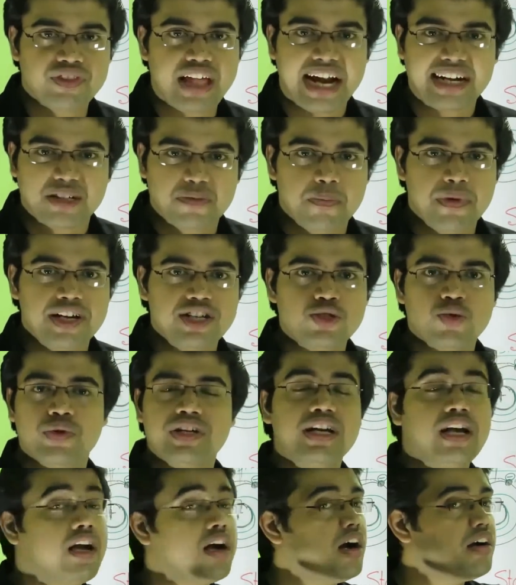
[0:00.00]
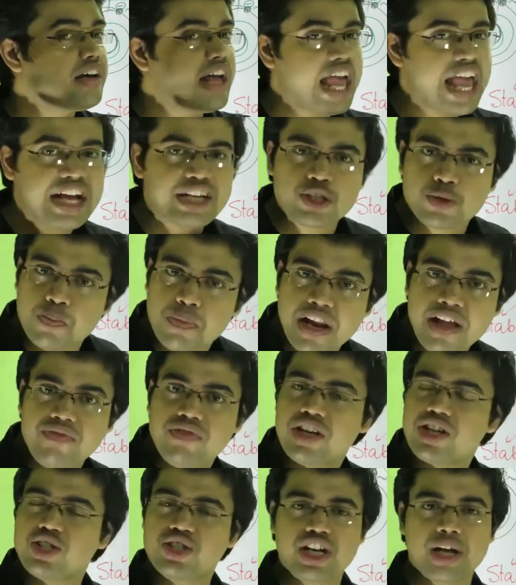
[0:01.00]
That means we can't
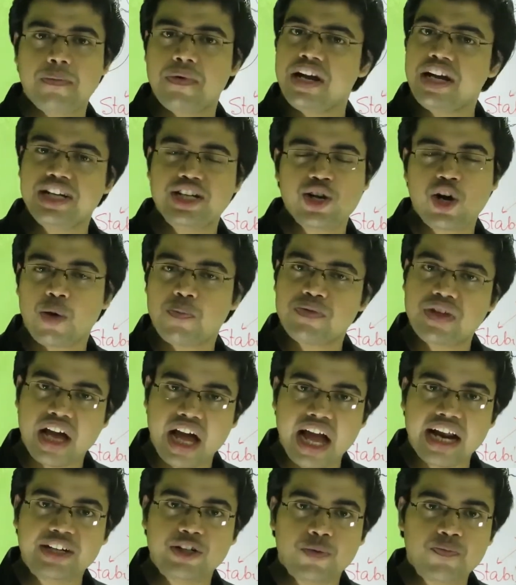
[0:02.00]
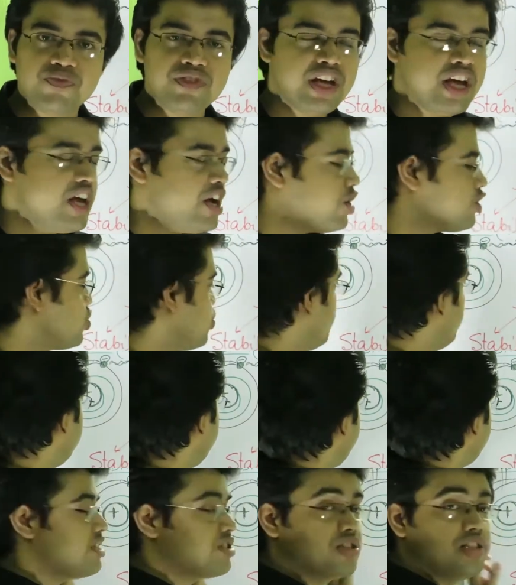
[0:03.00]
explain the stability of the atom. So
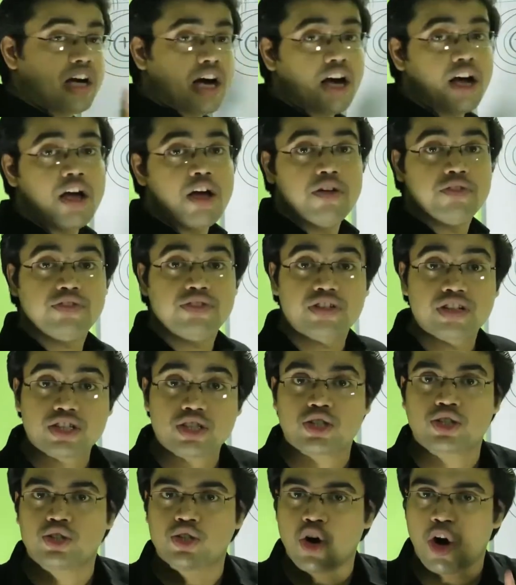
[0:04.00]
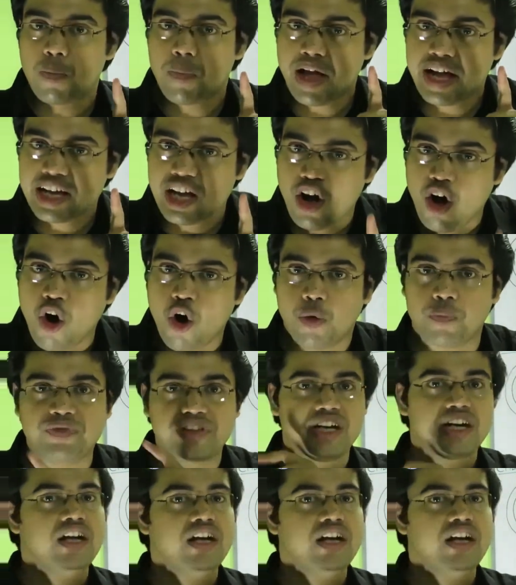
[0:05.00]
this is the first drawback of